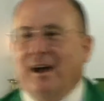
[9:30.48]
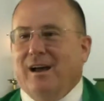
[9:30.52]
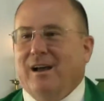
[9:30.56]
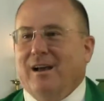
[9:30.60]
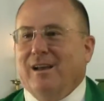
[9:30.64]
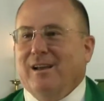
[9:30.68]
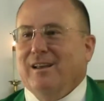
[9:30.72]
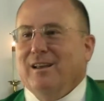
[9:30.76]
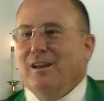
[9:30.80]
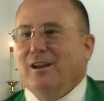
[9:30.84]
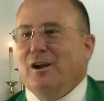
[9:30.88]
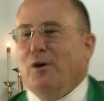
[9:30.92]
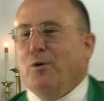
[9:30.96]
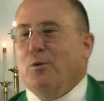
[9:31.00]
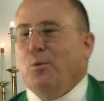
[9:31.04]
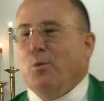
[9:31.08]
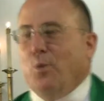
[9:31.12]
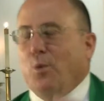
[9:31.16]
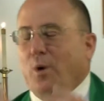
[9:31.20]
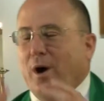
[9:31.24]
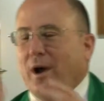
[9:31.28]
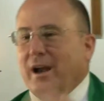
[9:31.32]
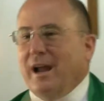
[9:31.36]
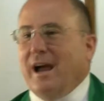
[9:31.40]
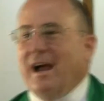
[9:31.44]

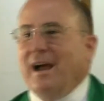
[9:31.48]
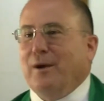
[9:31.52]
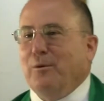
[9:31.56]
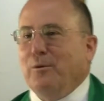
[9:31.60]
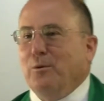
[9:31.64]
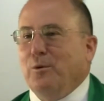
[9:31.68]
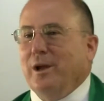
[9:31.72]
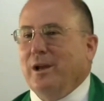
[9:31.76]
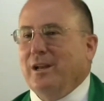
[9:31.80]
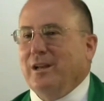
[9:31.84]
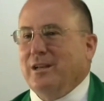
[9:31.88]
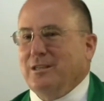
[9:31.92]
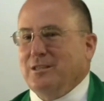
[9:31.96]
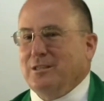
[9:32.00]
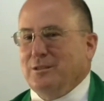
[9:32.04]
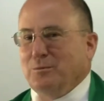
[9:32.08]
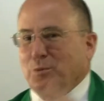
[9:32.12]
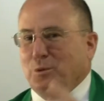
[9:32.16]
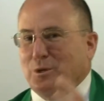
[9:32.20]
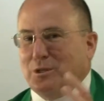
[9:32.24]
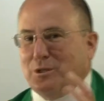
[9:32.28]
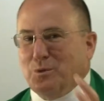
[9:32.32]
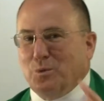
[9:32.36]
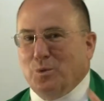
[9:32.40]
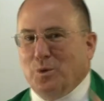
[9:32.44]
one eyewitness
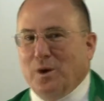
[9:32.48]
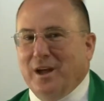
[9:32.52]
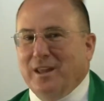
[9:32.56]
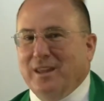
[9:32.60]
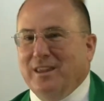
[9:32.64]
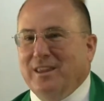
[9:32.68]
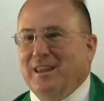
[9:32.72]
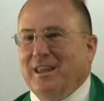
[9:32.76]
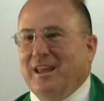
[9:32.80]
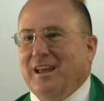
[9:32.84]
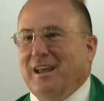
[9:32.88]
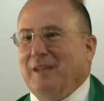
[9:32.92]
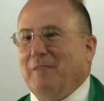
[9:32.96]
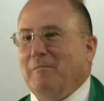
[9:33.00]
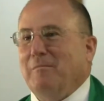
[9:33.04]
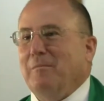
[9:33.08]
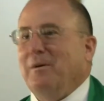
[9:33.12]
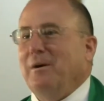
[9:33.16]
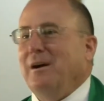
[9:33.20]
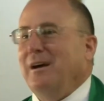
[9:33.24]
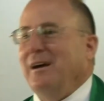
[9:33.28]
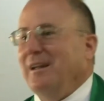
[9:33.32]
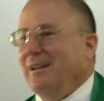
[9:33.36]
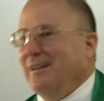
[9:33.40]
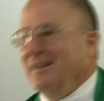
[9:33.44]
was one thing,
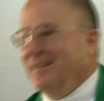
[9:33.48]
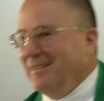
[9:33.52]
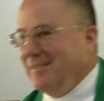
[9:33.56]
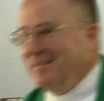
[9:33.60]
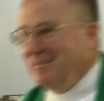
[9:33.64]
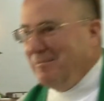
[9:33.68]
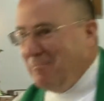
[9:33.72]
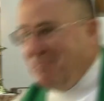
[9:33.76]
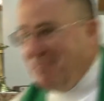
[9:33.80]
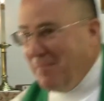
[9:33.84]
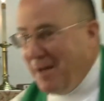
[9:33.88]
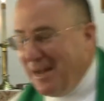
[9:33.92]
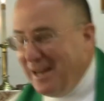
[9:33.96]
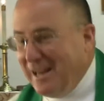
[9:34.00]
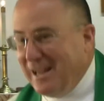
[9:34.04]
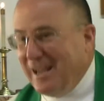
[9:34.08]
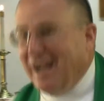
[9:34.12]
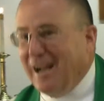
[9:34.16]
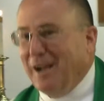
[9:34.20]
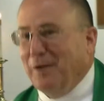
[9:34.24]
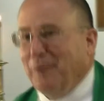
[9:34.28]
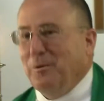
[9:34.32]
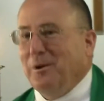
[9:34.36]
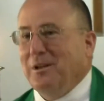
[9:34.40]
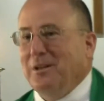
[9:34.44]
but many
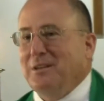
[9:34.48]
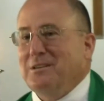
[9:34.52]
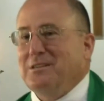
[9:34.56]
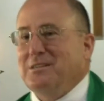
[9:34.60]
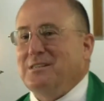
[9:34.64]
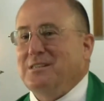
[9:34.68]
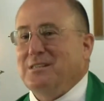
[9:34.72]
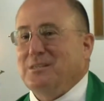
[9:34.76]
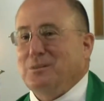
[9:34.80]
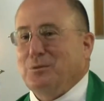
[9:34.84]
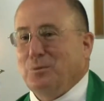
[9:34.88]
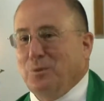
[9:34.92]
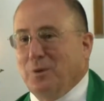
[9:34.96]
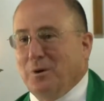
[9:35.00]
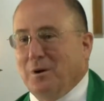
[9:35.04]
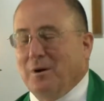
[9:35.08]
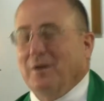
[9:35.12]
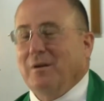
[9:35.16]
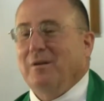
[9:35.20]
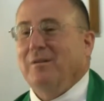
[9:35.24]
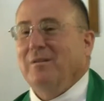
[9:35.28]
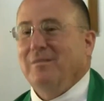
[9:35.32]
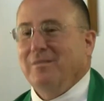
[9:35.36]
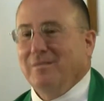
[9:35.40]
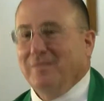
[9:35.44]
eyewitnesses
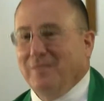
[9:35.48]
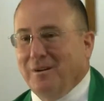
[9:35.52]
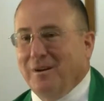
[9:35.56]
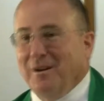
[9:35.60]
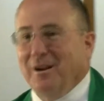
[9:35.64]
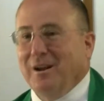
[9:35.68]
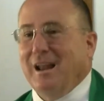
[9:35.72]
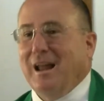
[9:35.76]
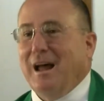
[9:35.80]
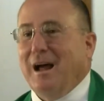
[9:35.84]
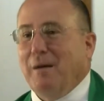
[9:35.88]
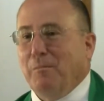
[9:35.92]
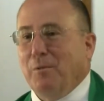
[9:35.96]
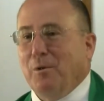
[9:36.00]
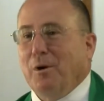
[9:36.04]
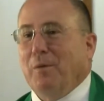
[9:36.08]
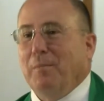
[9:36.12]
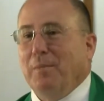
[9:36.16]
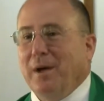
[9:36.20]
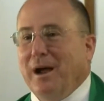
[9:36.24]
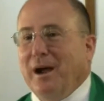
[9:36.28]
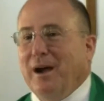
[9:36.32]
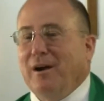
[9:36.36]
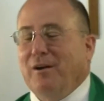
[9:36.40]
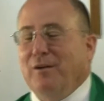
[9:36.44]
were a lot more
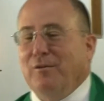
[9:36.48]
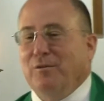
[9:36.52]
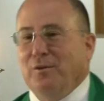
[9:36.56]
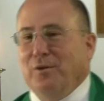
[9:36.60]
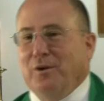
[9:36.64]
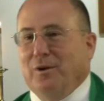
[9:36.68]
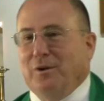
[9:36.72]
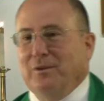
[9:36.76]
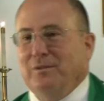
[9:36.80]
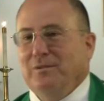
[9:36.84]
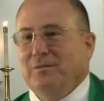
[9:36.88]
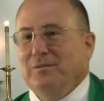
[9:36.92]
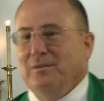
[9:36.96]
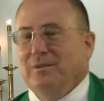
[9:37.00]
powerful.